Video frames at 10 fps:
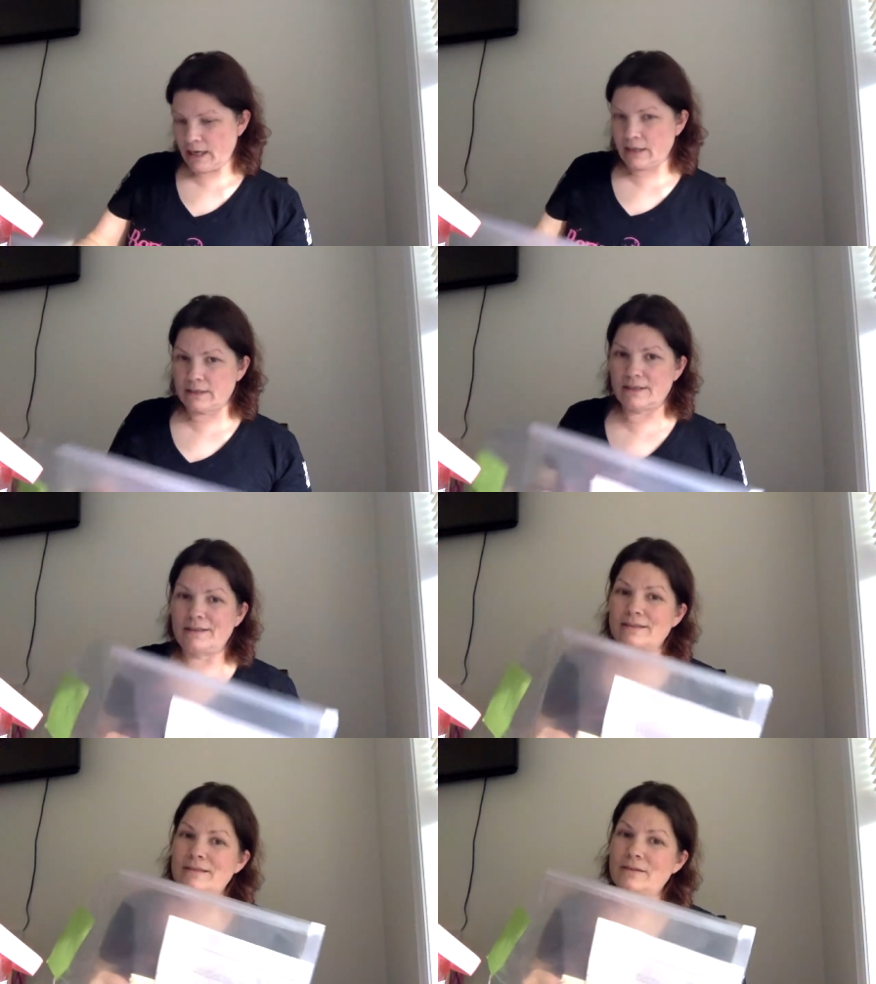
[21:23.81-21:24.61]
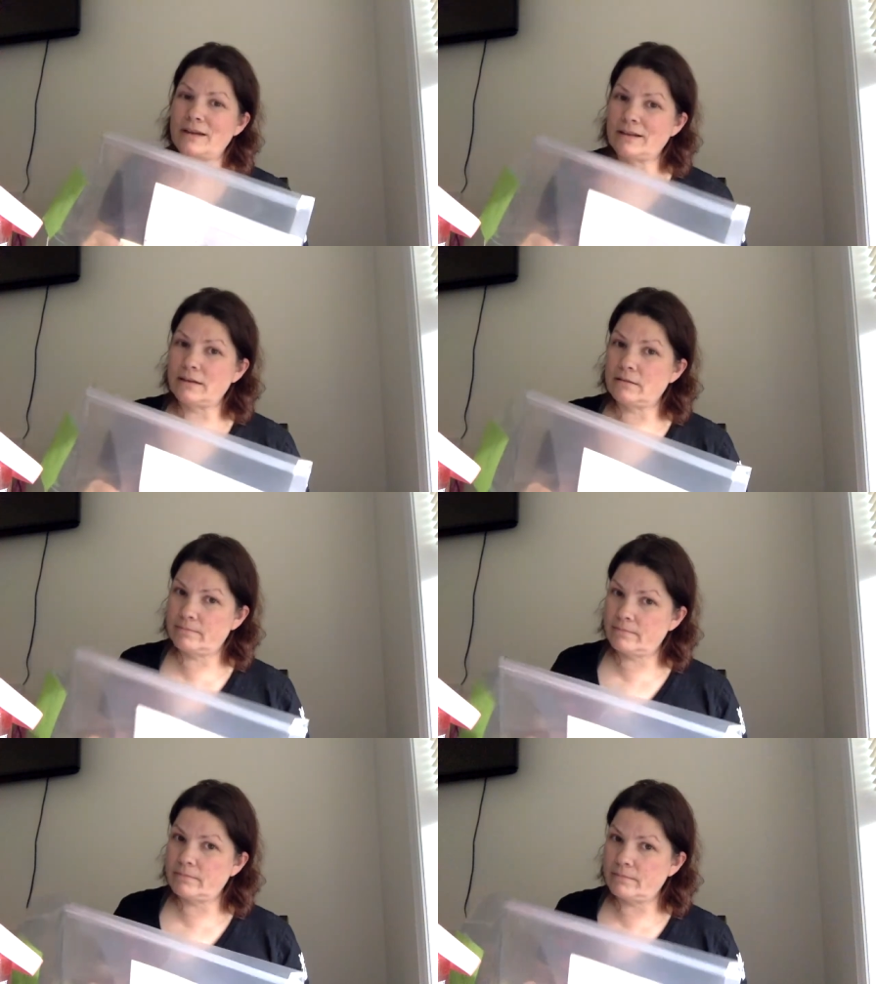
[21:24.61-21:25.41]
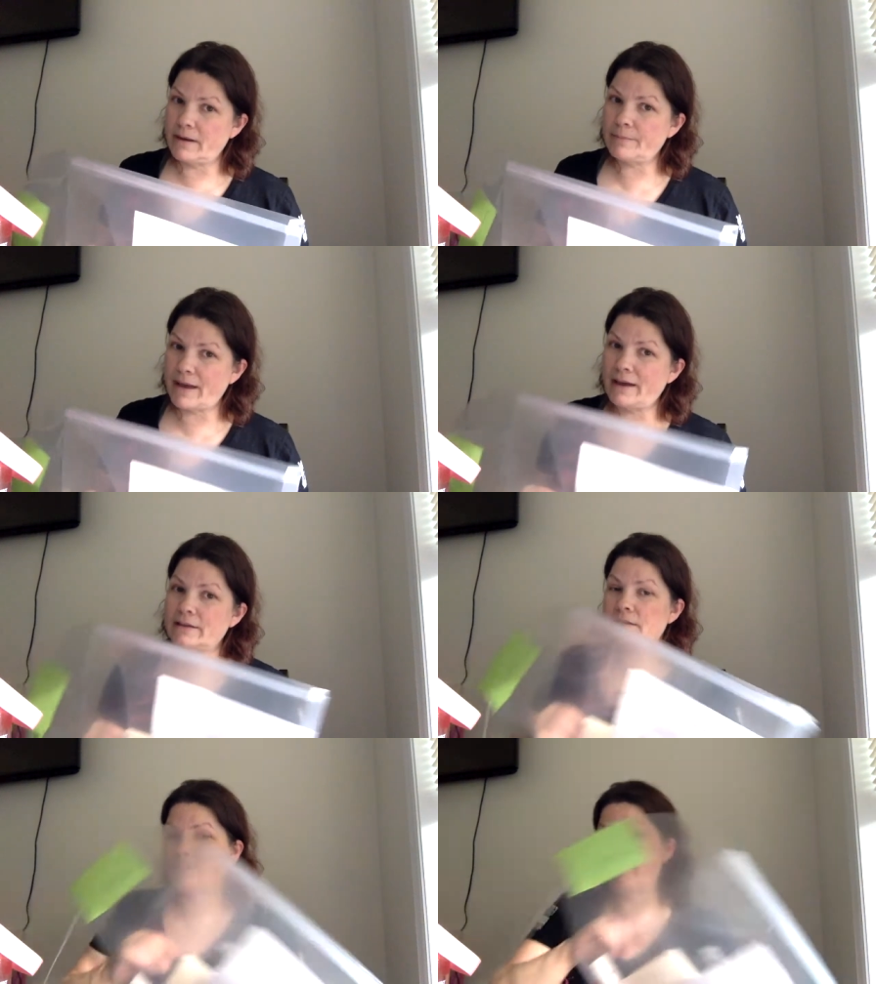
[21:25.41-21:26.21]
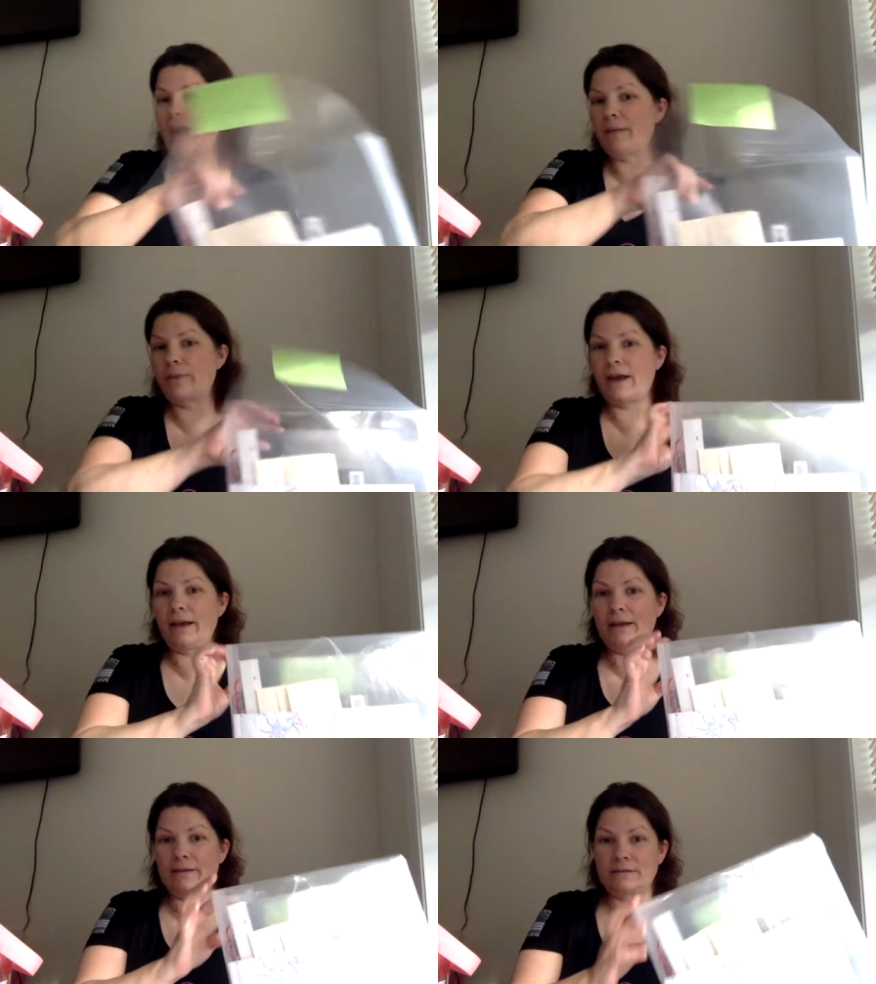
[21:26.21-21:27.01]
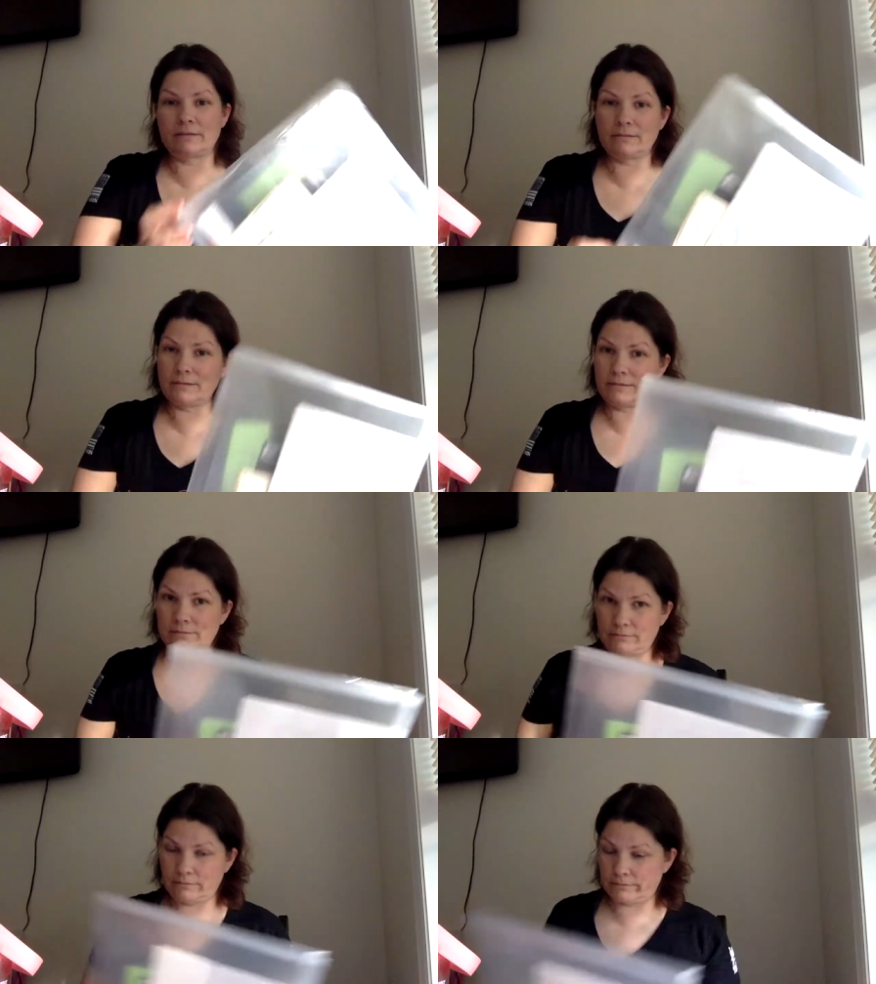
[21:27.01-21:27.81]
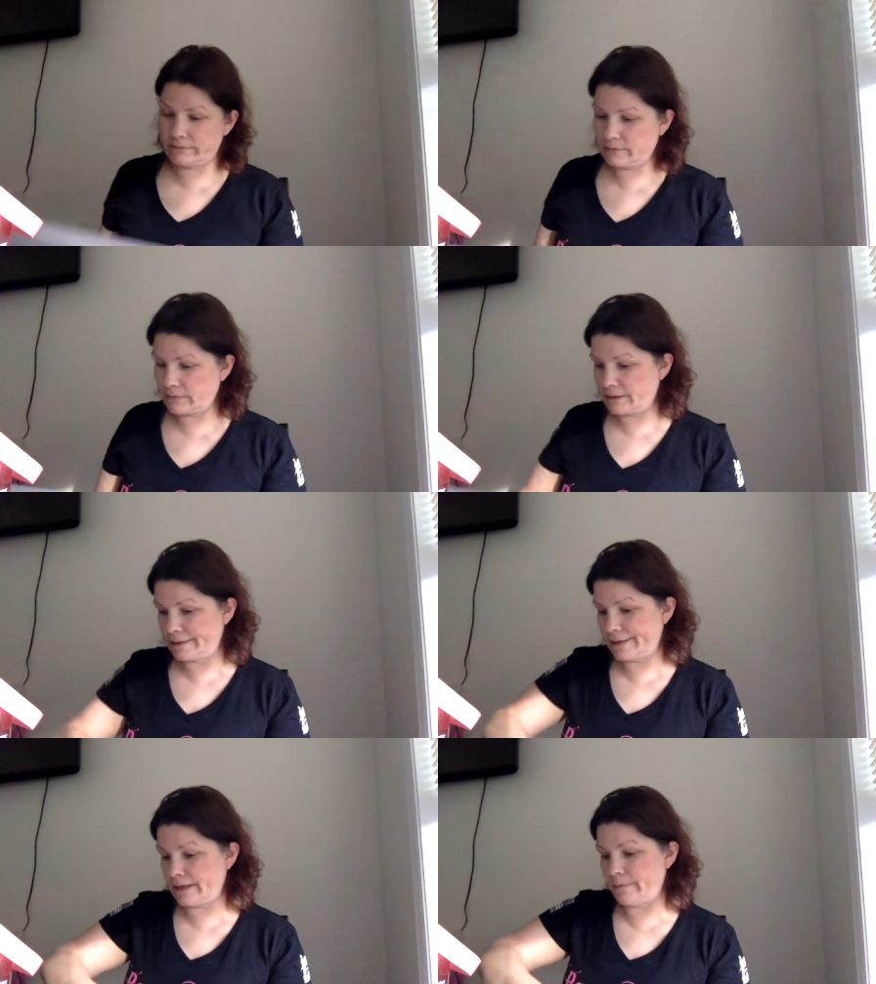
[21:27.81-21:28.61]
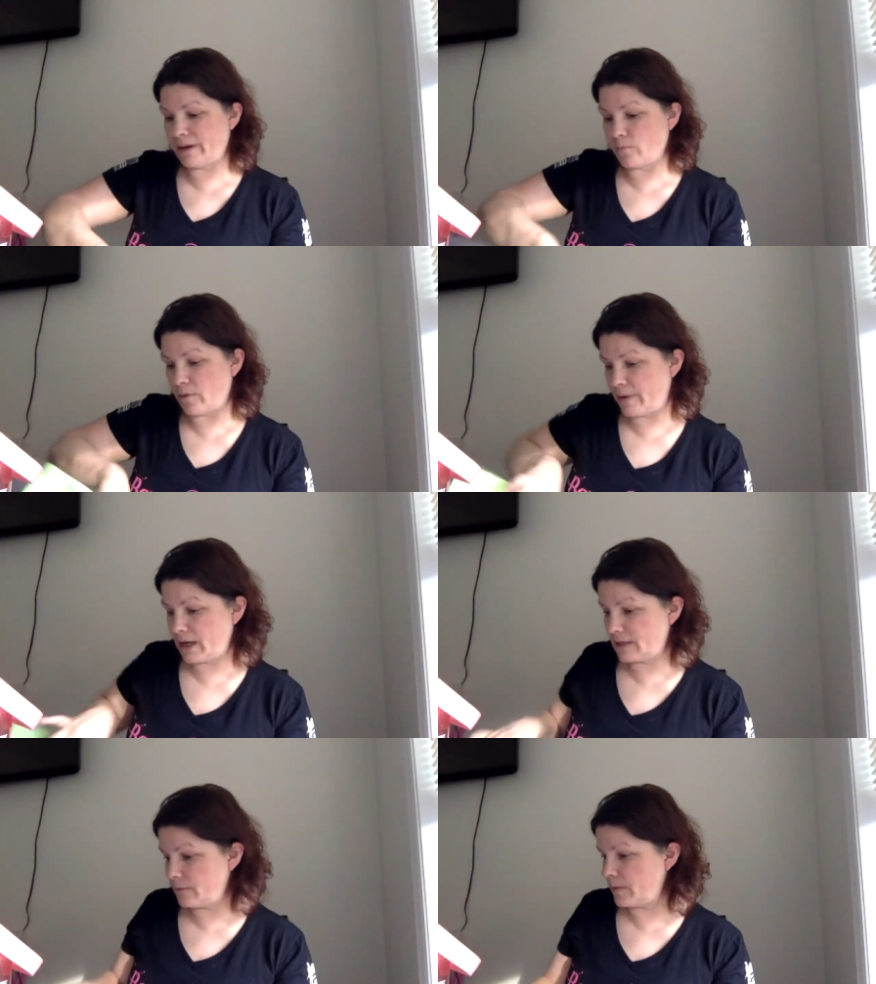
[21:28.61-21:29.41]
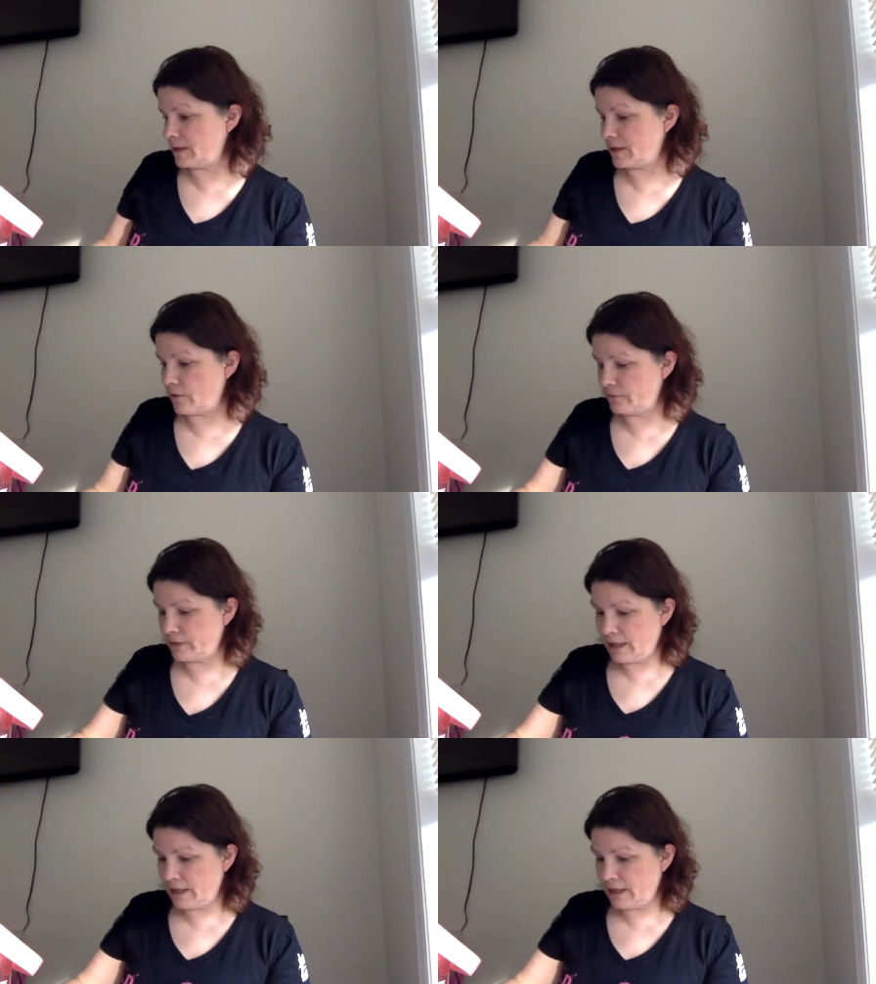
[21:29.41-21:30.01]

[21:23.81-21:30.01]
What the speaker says: See, this, I need my bags. My bags are not, I need to make more bags for myself.